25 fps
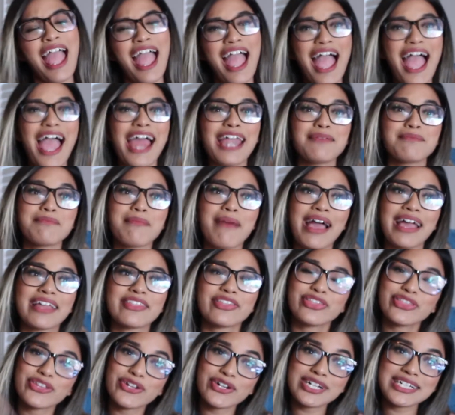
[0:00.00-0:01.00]
And my
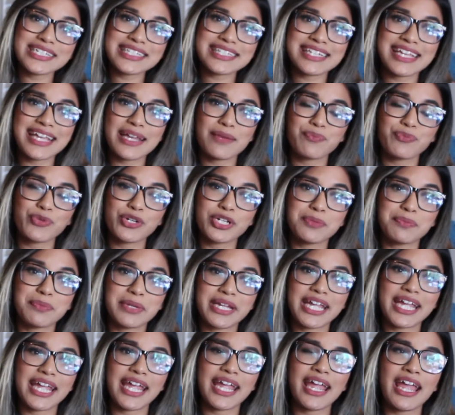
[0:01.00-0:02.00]
third tip would
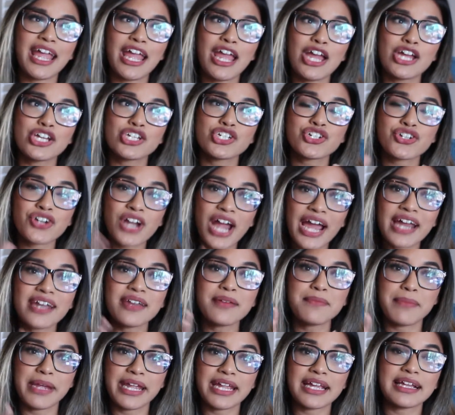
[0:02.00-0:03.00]
be try
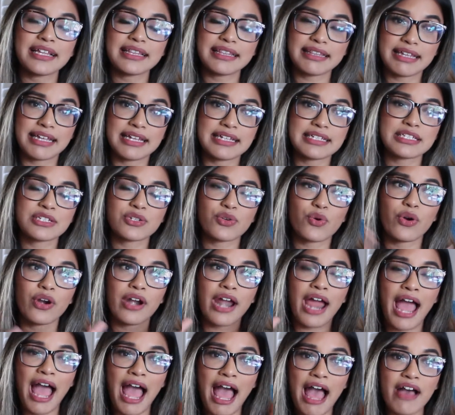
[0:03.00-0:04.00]
to make a list or
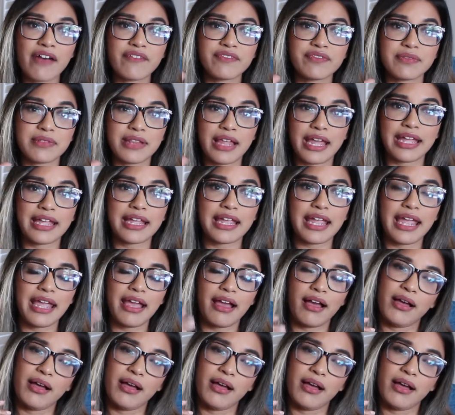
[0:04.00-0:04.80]
have like